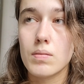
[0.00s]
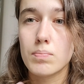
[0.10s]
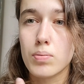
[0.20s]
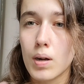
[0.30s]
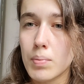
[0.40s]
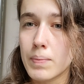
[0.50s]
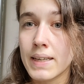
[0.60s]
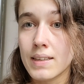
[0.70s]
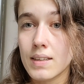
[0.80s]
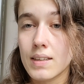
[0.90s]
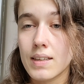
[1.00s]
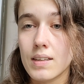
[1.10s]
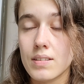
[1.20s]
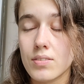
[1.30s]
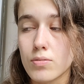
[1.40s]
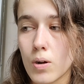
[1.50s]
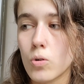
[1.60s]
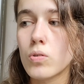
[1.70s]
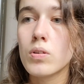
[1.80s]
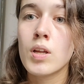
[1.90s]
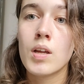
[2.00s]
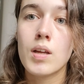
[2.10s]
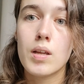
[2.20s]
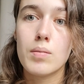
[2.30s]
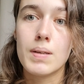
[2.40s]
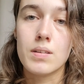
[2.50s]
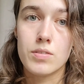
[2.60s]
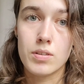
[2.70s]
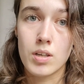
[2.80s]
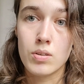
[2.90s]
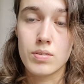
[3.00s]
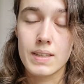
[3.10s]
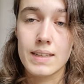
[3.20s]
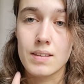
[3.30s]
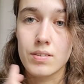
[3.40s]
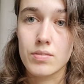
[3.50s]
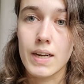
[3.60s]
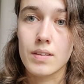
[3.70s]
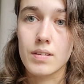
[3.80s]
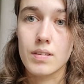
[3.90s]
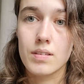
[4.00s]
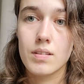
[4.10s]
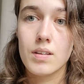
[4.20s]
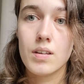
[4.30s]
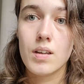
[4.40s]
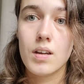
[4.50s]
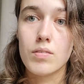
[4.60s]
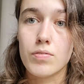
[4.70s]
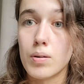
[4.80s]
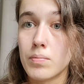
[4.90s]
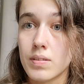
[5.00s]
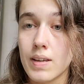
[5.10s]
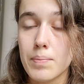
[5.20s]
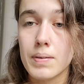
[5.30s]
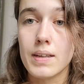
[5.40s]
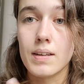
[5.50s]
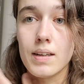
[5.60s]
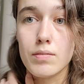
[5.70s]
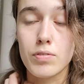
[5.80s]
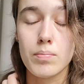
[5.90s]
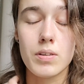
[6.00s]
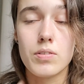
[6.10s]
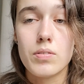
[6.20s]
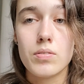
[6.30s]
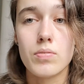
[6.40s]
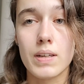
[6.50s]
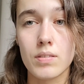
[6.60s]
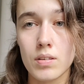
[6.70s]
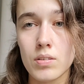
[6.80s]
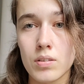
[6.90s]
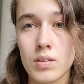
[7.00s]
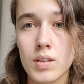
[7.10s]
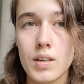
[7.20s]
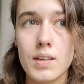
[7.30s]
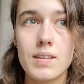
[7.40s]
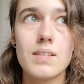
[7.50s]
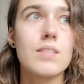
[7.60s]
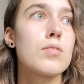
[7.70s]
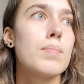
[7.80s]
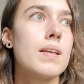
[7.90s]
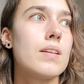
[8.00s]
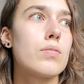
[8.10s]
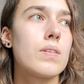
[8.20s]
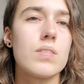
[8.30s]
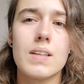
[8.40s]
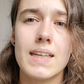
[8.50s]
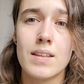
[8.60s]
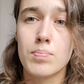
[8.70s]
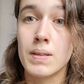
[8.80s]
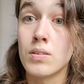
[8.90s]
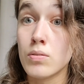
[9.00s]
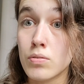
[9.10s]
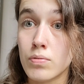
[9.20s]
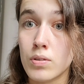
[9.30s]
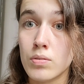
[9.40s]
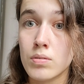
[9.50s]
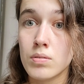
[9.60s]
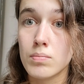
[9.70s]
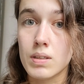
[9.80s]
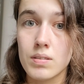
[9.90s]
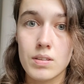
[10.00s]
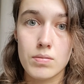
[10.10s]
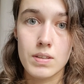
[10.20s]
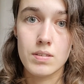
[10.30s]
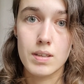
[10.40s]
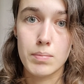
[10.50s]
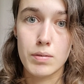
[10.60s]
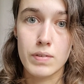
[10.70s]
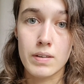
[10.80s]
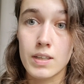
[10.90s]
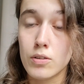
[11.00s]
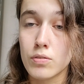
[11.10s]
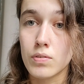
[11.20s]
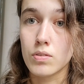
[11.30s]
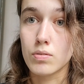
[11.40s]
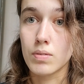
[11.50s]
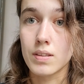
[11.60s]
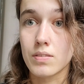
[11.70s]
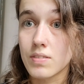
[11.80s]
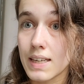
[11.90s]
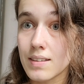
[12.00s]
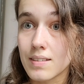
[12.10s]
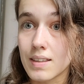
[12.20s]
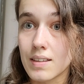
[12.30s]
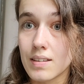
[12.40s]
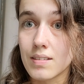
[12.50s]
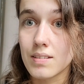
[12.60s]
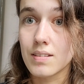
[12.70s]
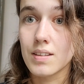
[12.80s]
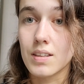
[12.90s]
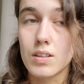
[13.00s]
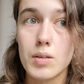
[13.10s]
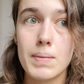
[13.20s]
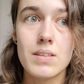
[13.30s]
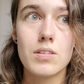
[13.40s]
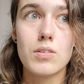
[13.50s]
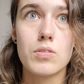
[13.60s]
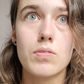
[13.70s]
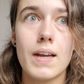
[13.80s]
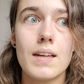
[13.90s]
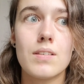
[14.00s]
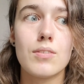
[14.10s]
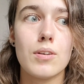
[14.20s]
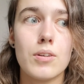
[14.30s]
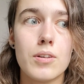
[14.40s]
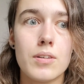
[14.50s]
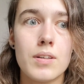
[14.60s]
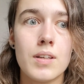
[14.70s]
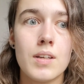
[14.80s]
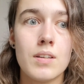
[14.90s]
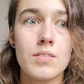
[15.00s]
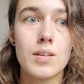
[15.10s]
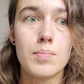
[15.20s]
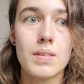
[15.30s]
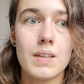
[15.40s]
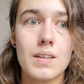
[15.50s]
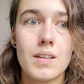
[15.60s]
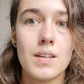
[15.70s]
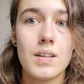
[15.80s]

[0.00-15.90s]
probably struggle because you're going to get distracted from what's happening and from what you're trying to learn. That doesn't mean intuition can't be useful, because intuition can be very useful to understand things. Imagine you're trying to learn something